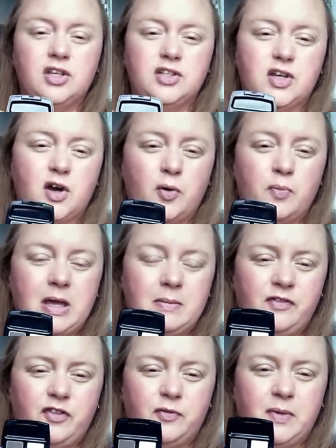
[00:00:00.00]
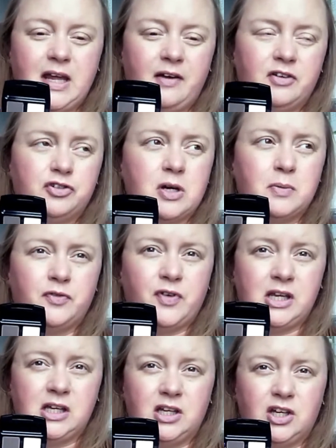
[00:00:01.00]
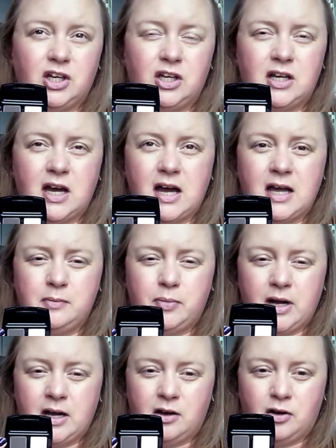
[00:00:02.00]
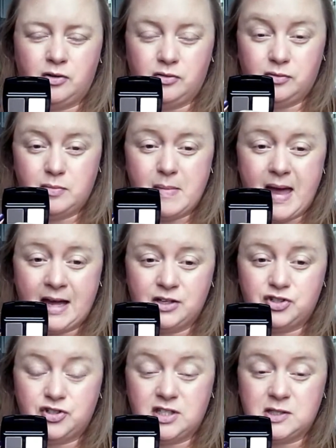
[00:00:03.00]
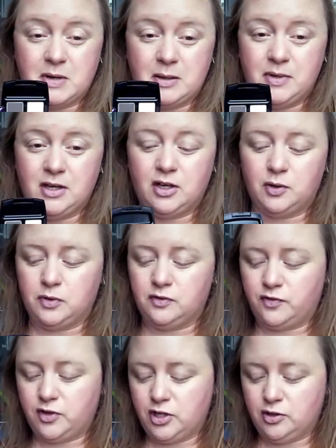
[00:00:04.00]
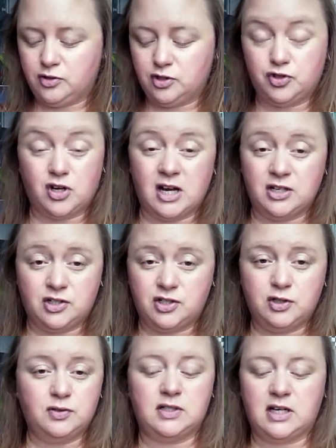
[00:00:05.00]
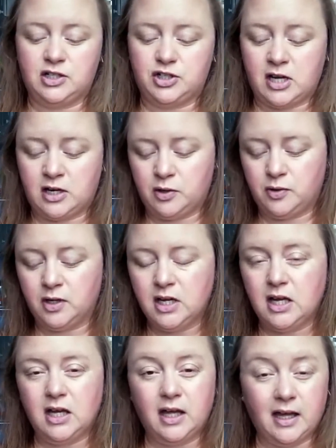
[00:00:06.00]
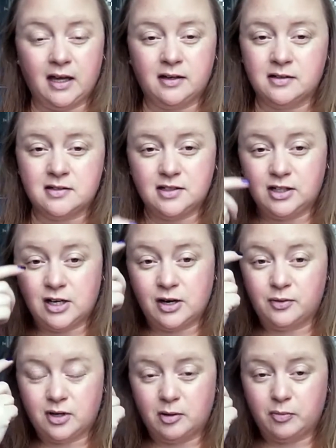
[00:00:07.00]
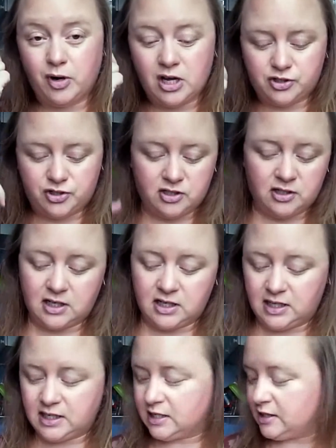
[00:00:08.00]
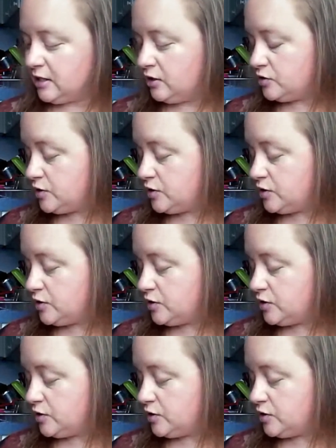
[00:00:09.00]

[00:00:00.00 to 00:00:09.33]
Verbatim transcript: So maybe if you've been having trouble finding a good eyebrow match, this might be a good one for you to try. Just use an eyeshadow and, you know, a brush and kind of get in there.